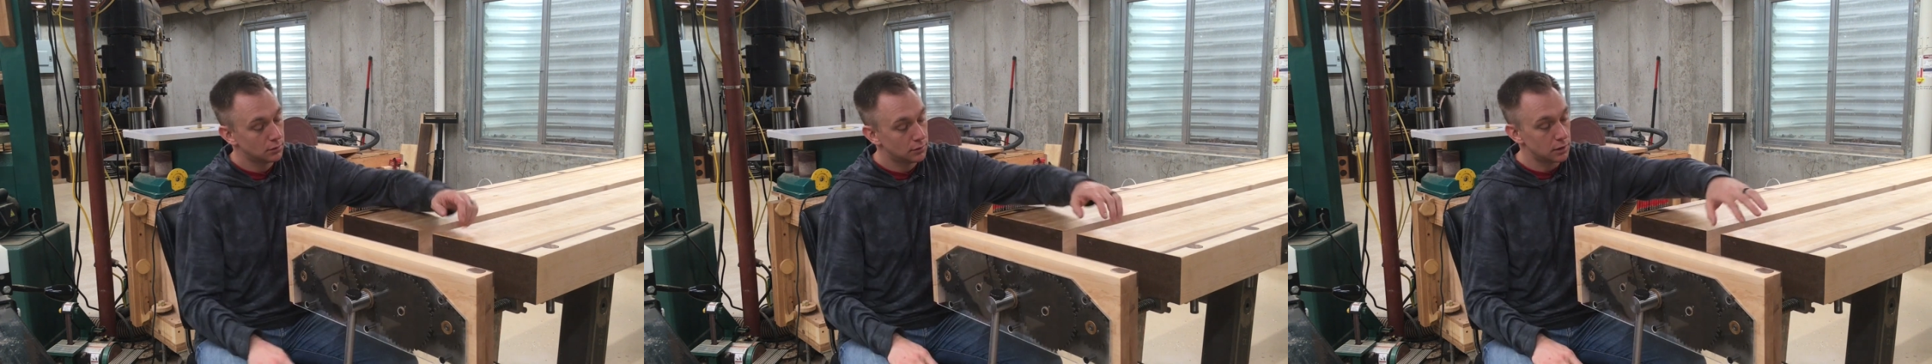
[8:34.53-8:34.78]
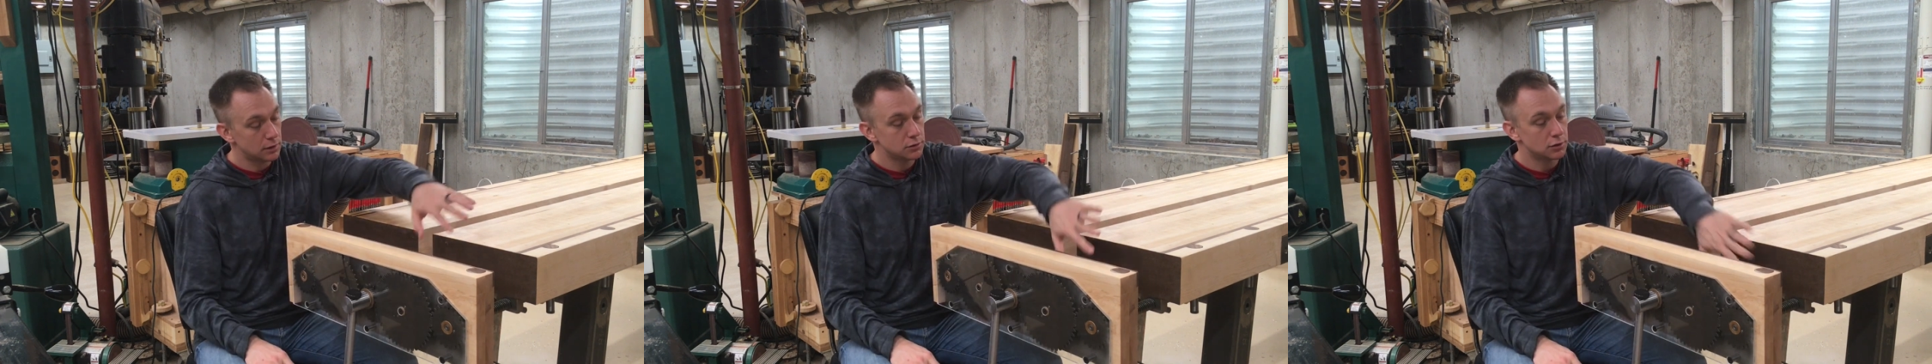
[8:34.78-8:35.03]

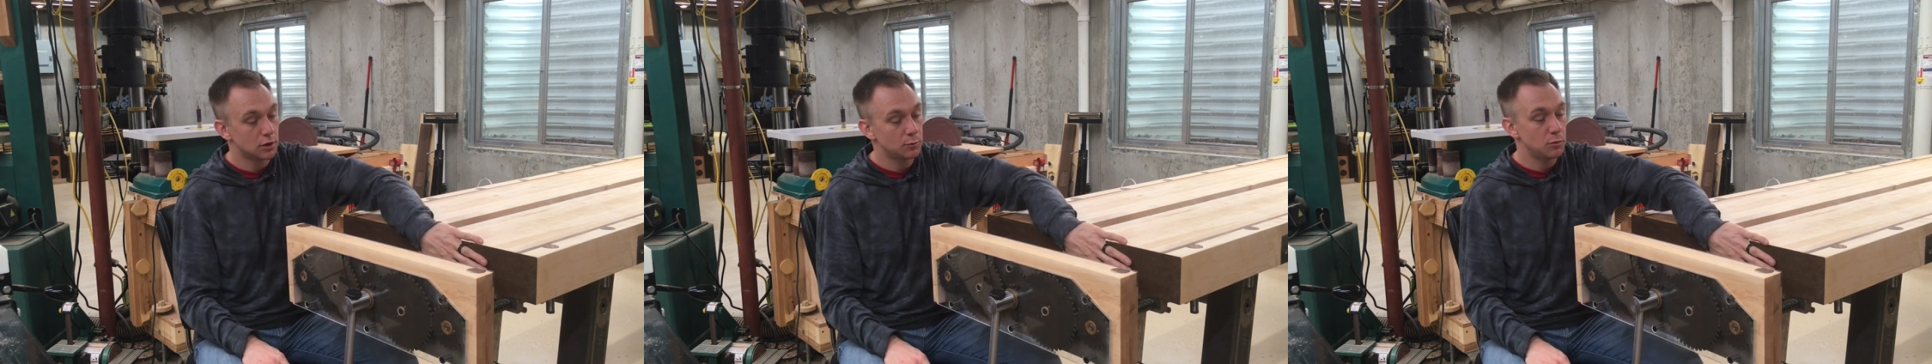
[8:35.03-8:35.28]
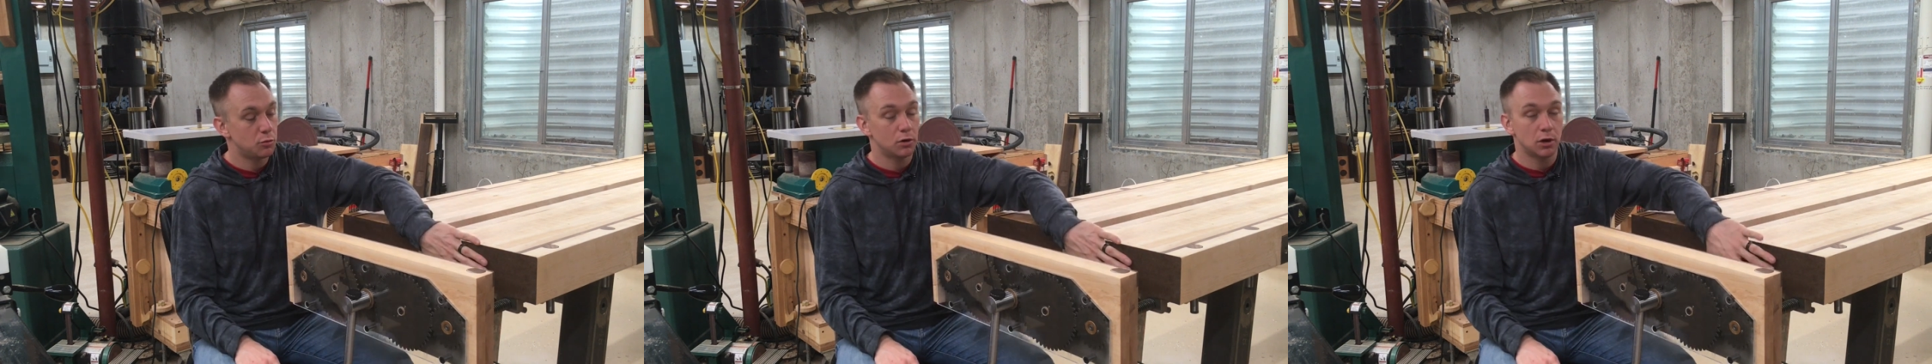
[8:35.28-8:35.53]
that you saw
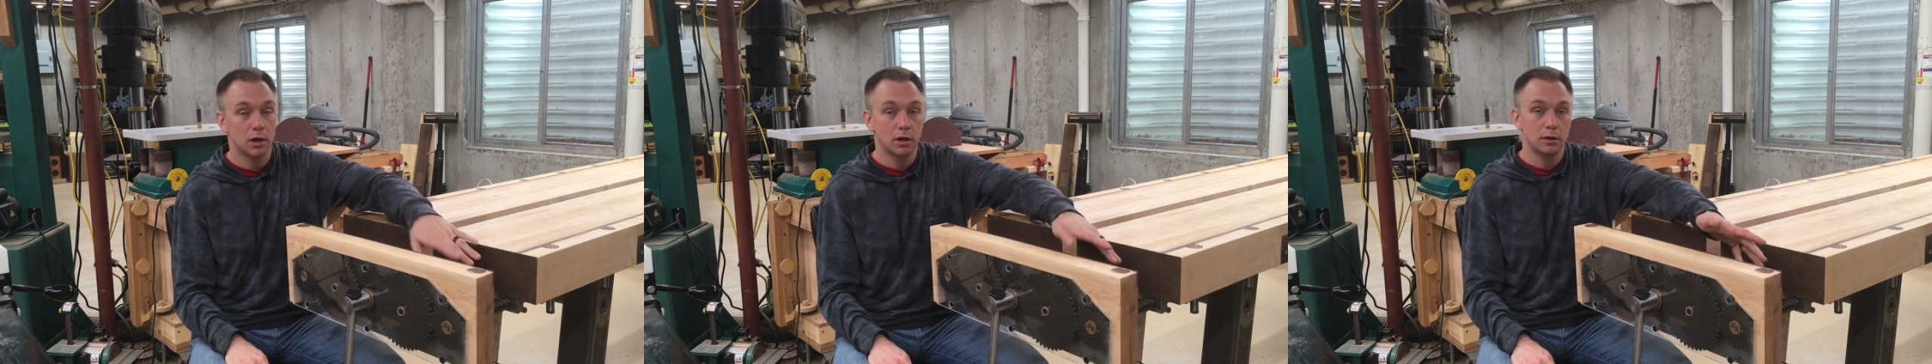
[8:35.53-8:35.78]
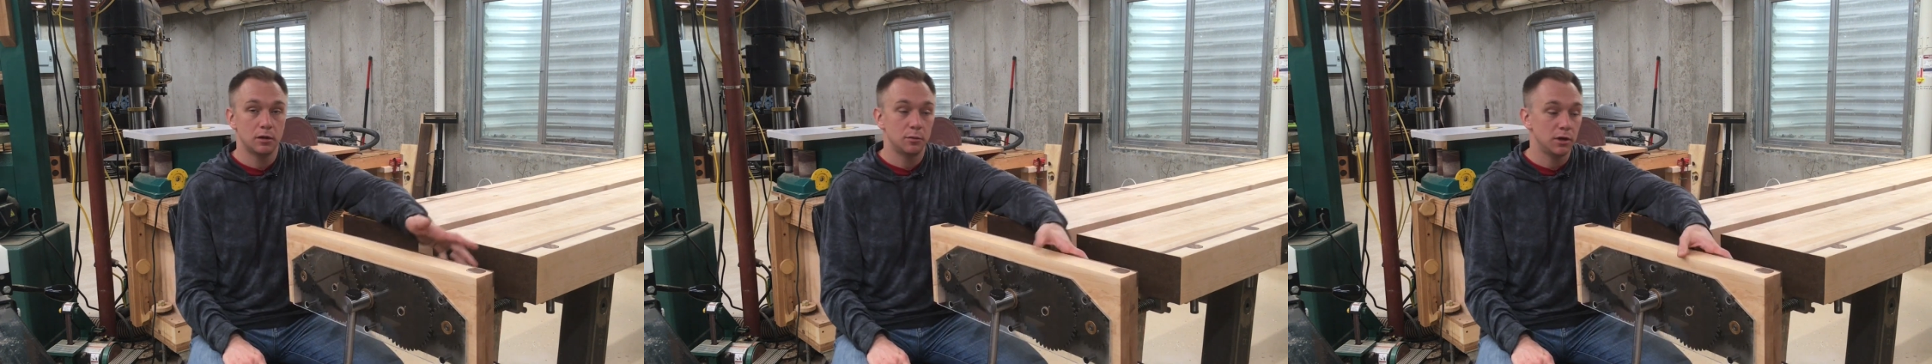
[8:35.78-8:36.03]
me put
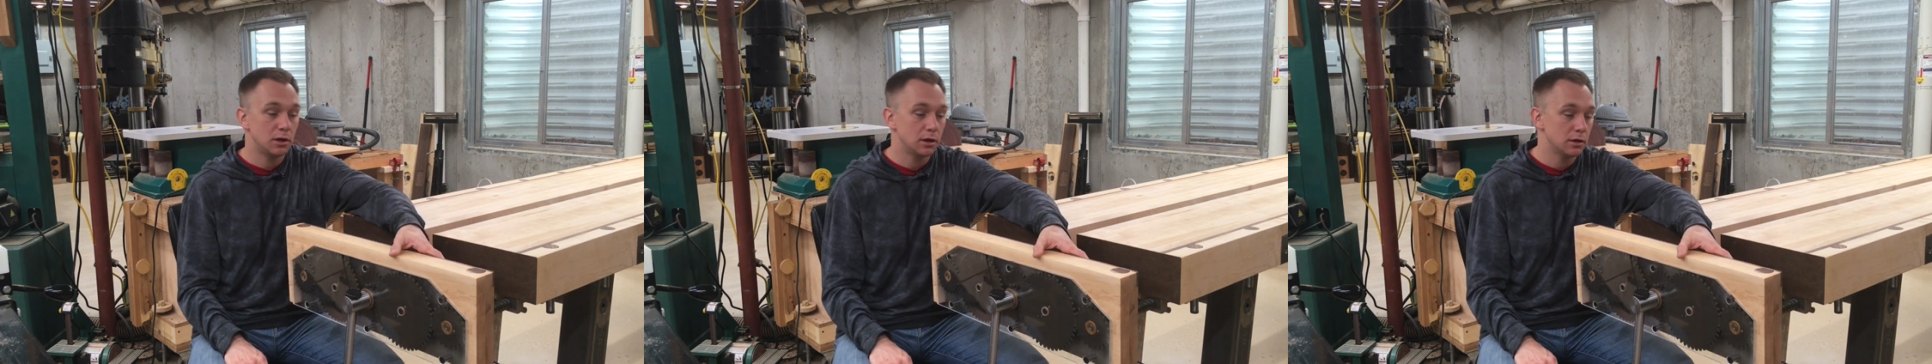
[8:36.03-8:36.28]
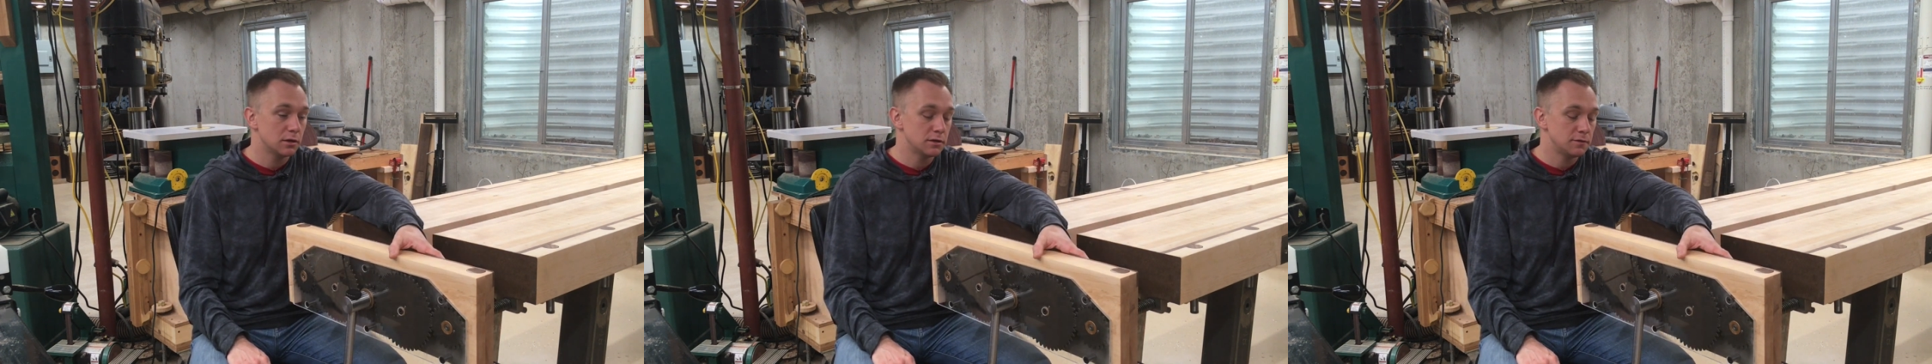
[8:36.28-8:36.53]
on in the
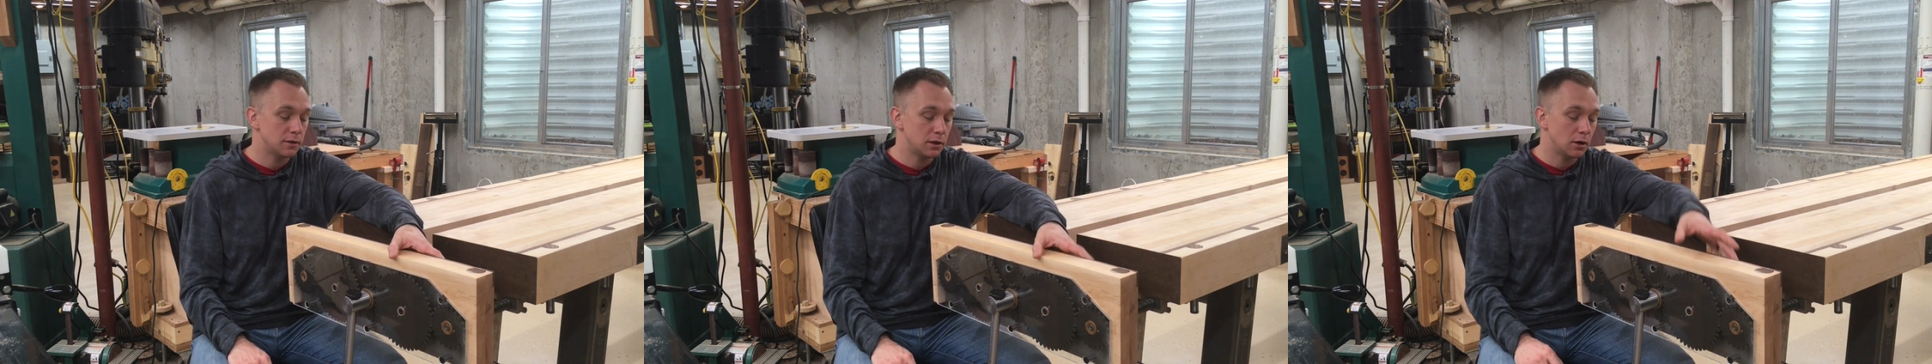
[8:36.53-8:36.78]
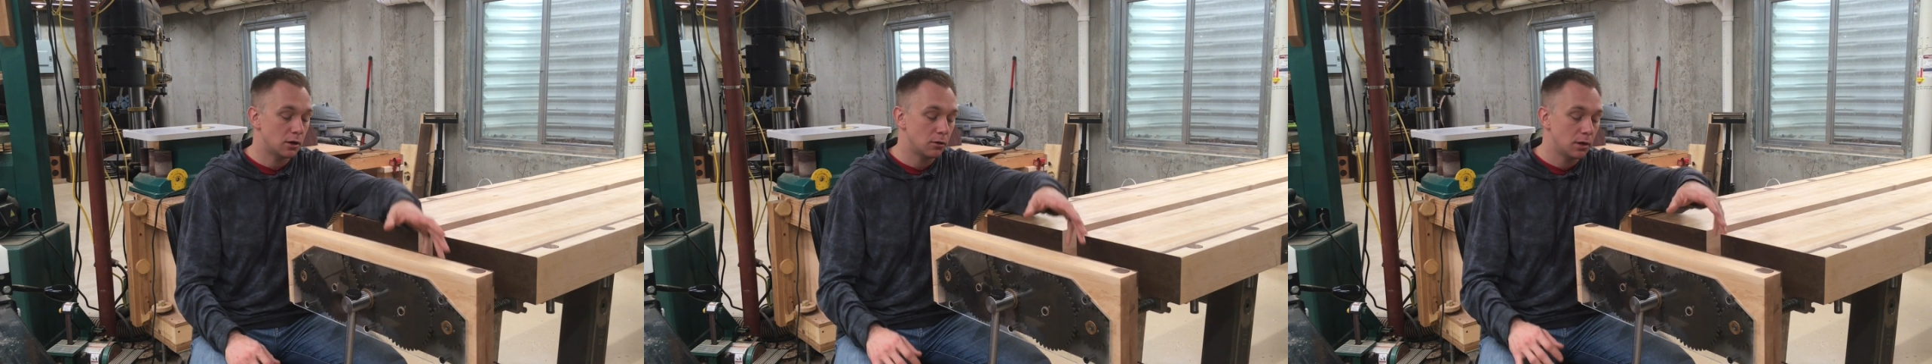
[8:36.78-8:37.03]
beginning of this
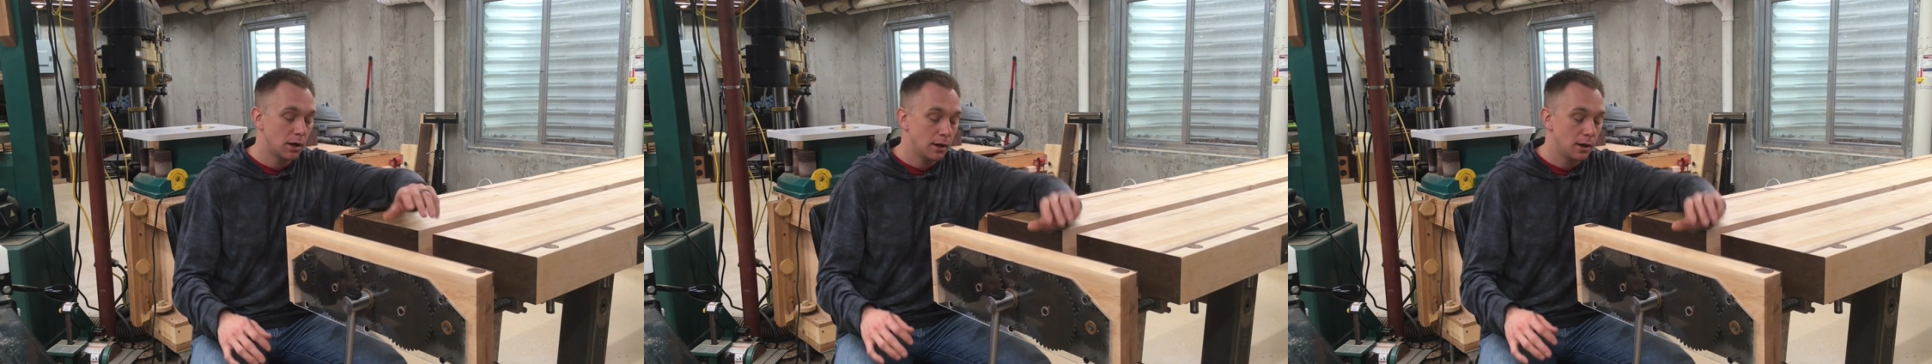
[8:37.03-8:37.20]
video.